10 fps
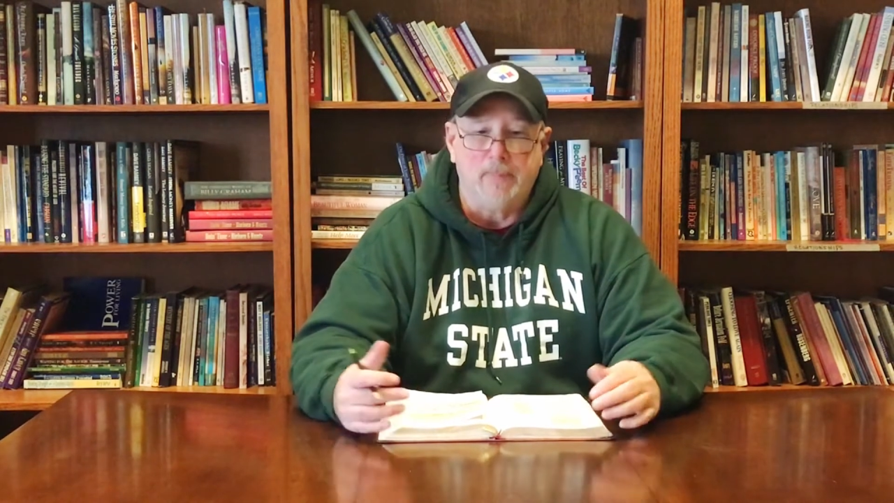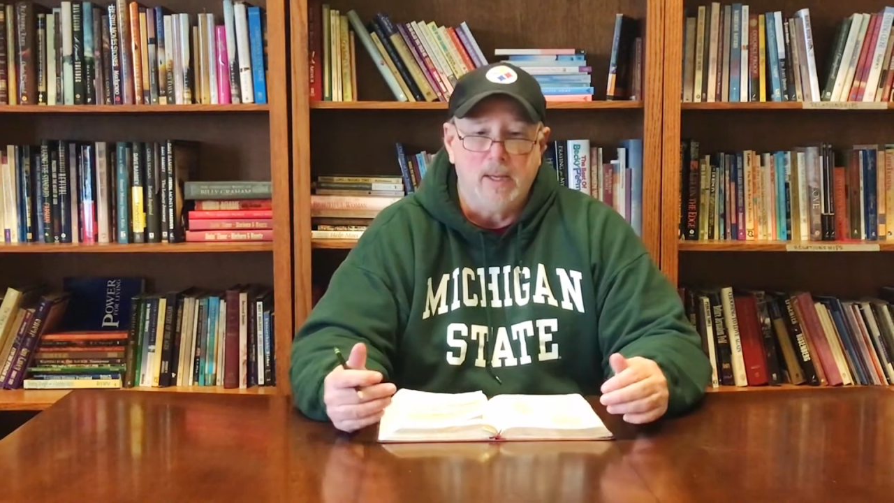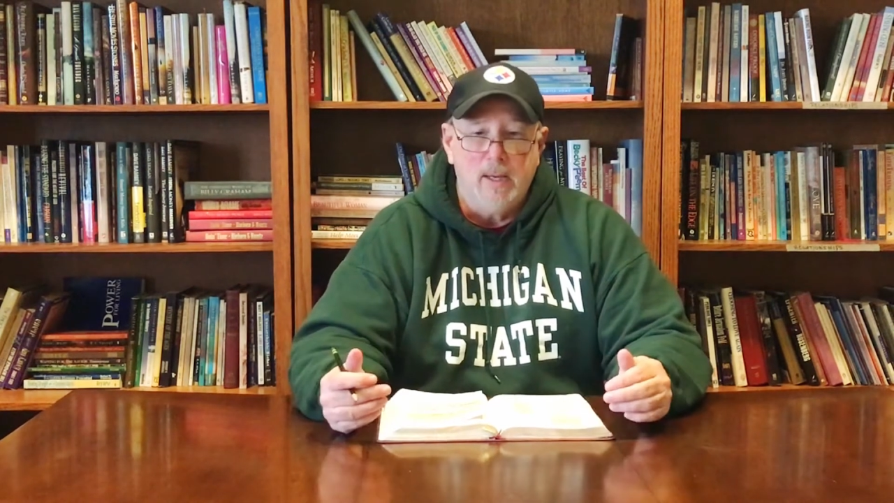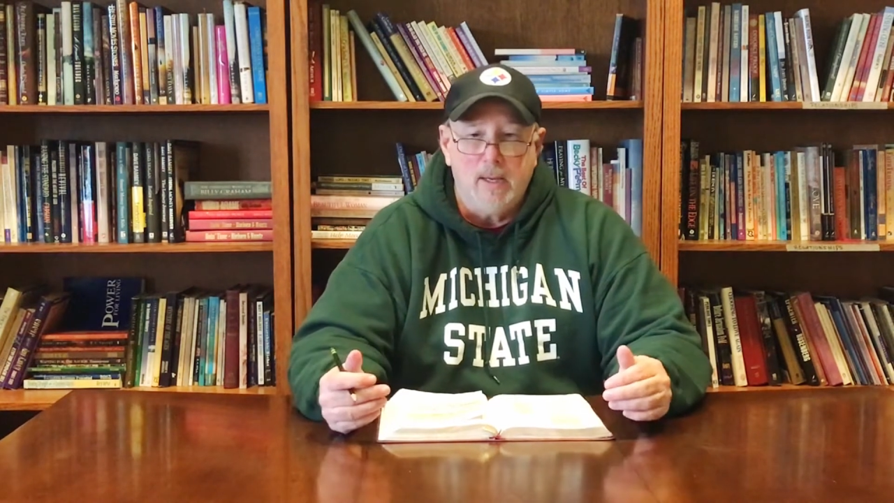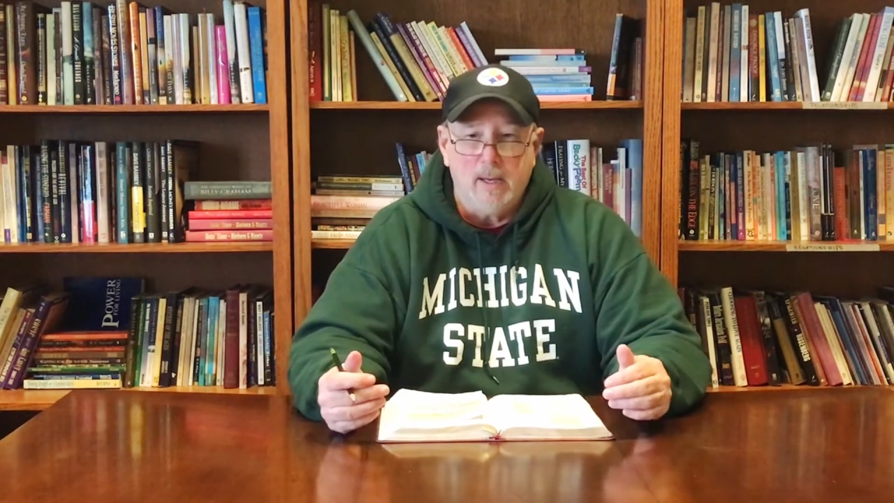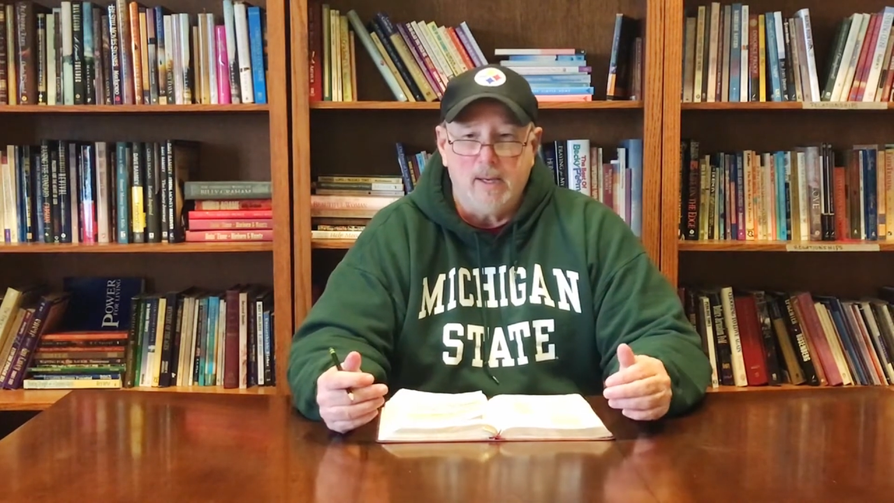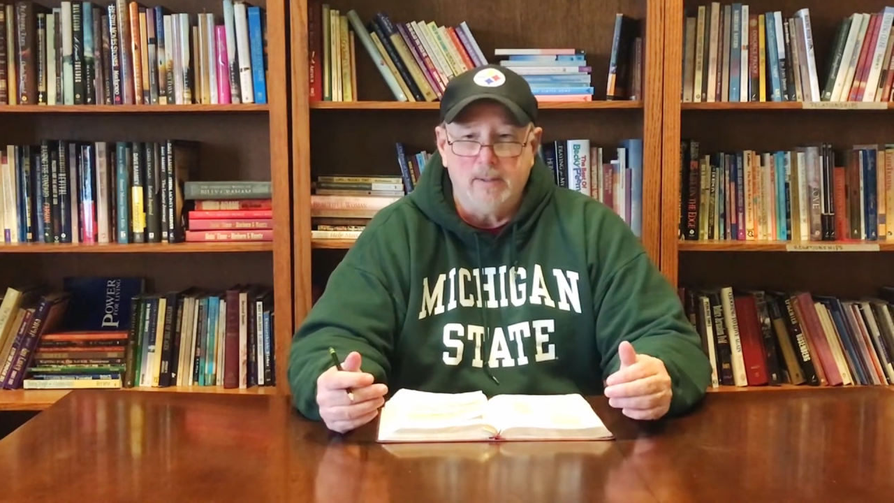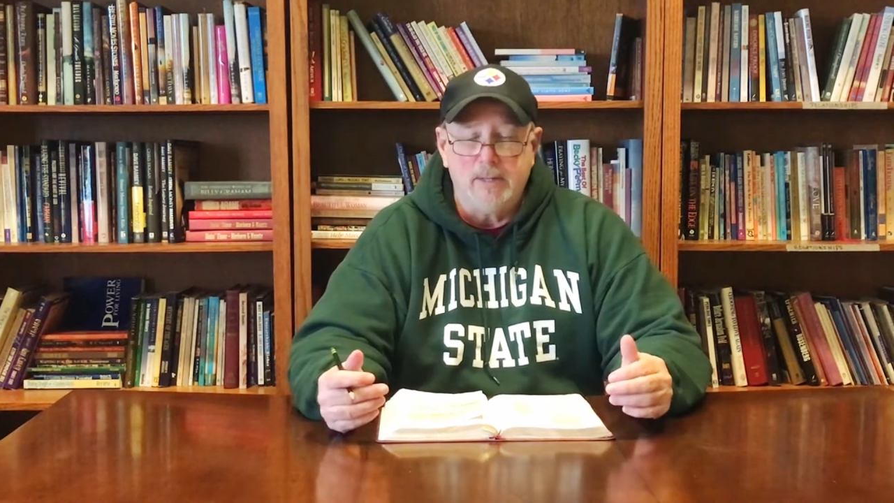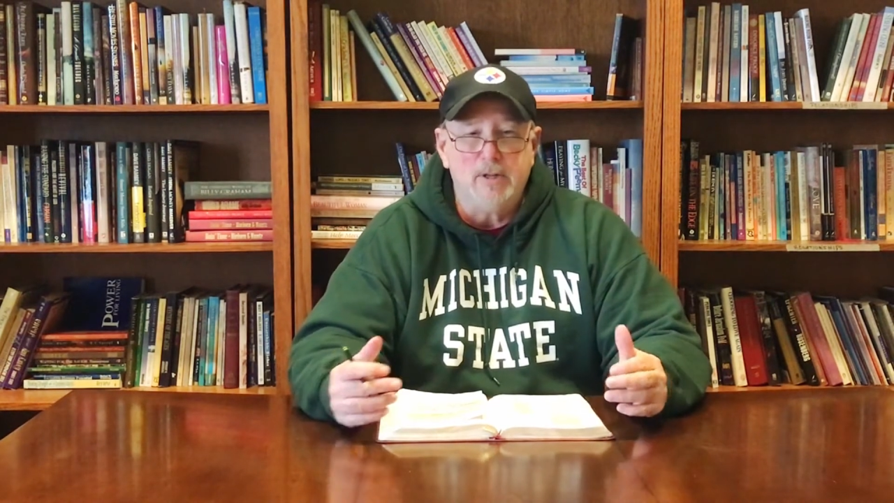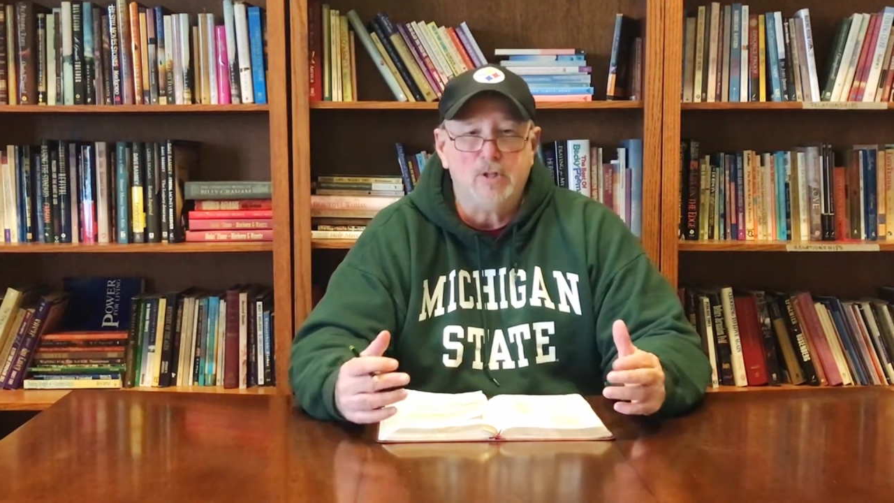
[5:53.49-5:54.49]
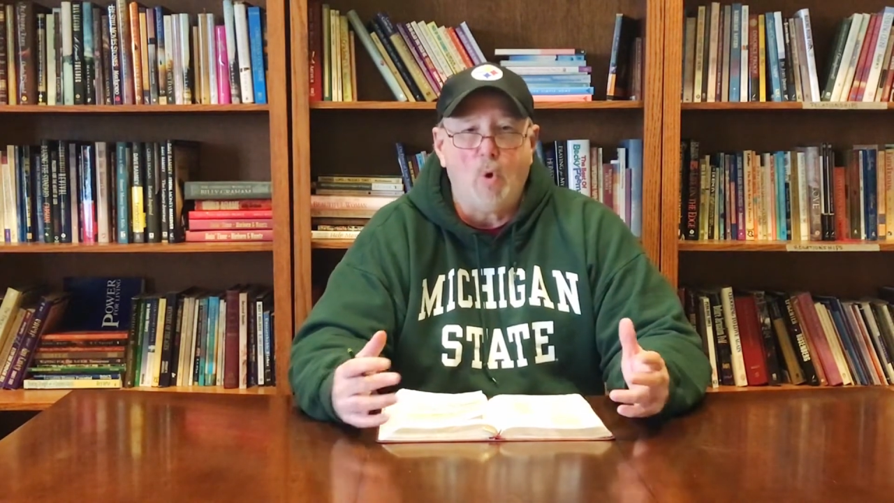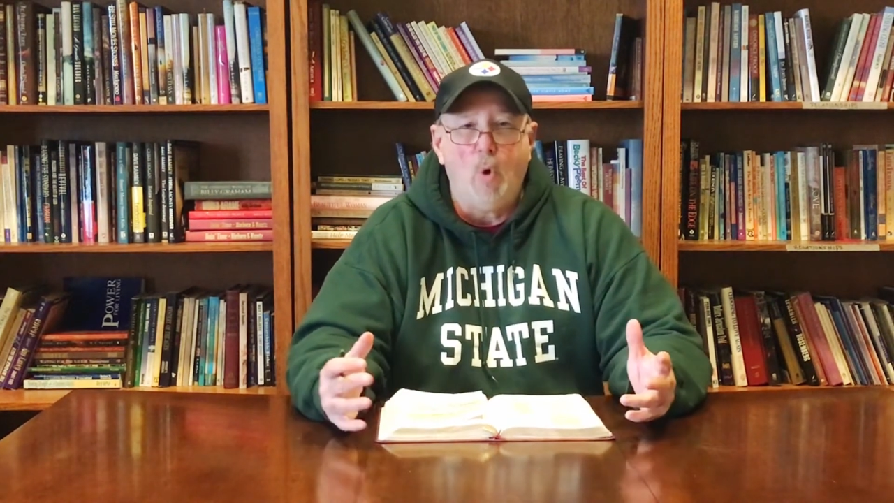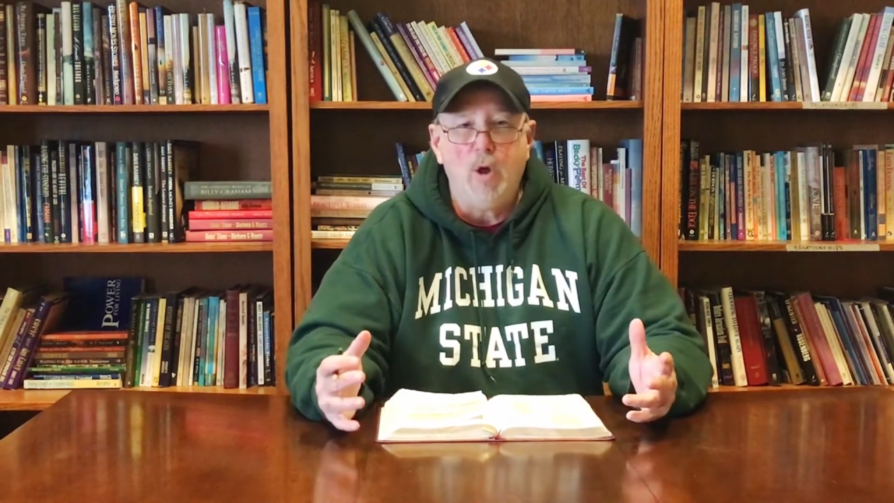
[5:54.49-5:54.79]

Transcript: And, and that this